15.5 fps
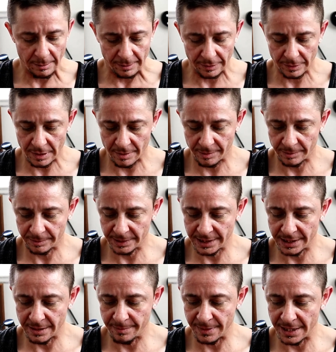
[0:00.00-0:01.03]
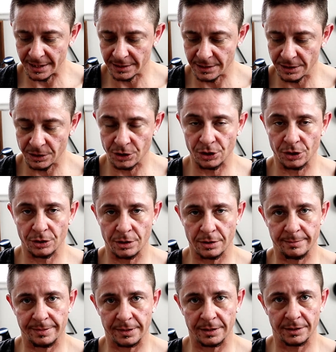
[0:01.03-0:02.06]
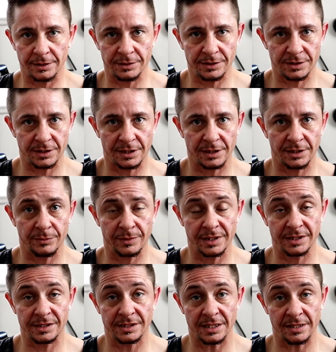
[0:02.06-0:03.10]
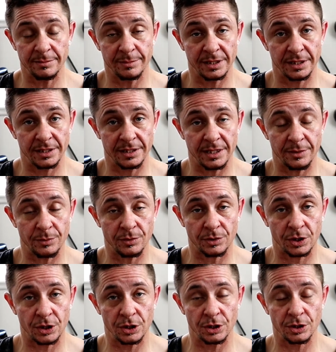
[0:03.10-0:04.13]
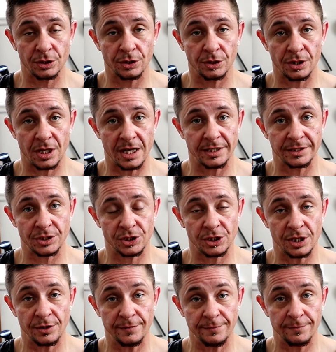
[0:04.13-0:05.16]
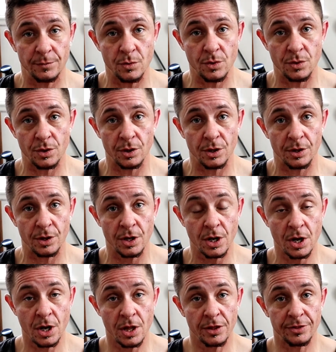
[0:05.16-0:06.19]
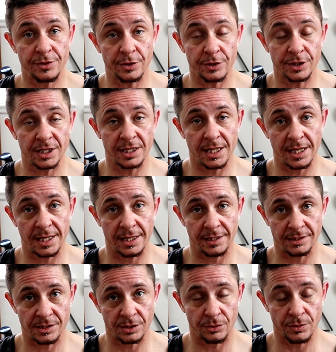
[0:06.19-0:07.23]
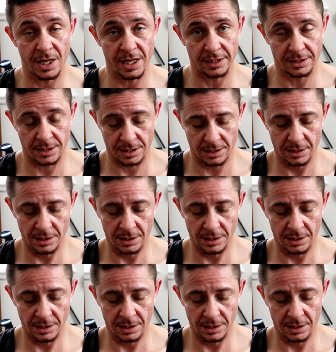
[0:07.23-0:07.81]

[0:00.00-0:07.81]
probably get back to you and show you the bars when it's done, but they will cure on the shelf for 30 days, correct?